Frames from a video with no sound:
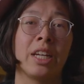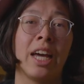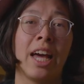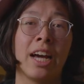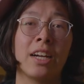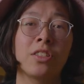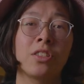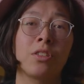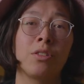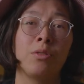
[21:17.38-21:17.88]
to
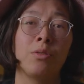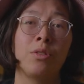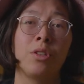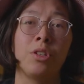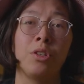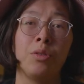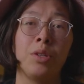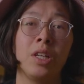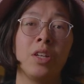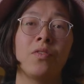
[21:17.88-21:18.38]
exclude the
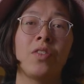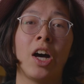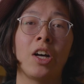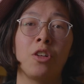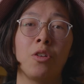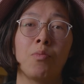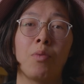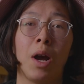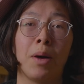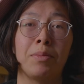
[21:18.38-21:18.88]
unique
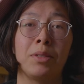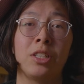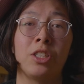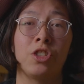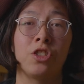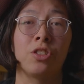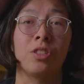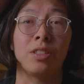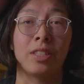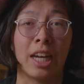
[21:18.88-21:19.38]
value
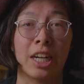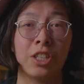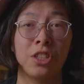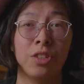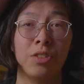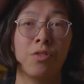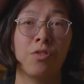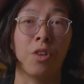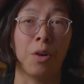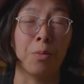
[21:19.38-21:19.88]
proposition
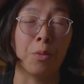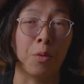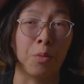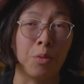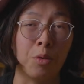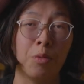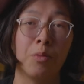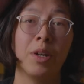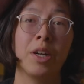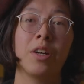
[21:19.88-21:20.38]
section from the
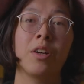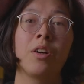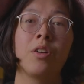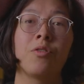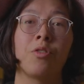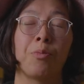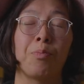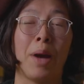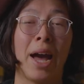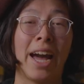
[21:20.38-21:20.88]
rubric
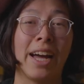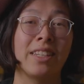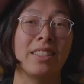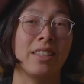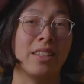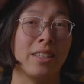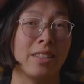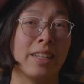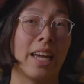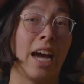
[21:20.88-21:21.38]
for bags
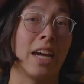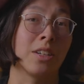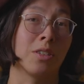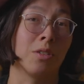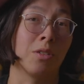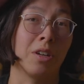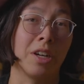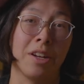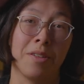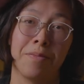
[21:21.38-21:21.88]
in this
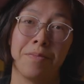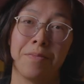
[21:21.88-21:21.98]
category.